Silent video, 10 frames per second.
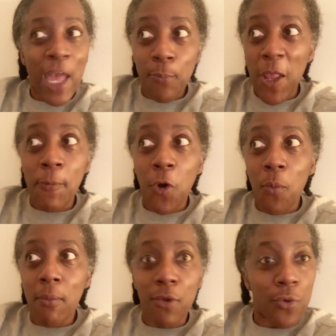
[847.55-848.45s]

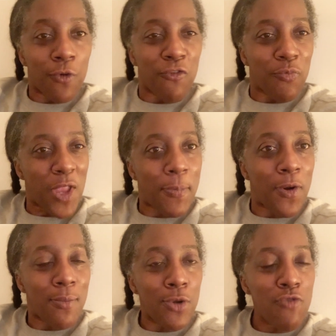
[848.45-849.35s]
People move.
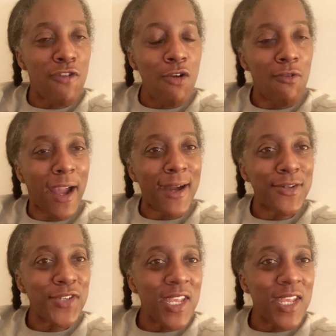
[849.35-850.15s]
People move around.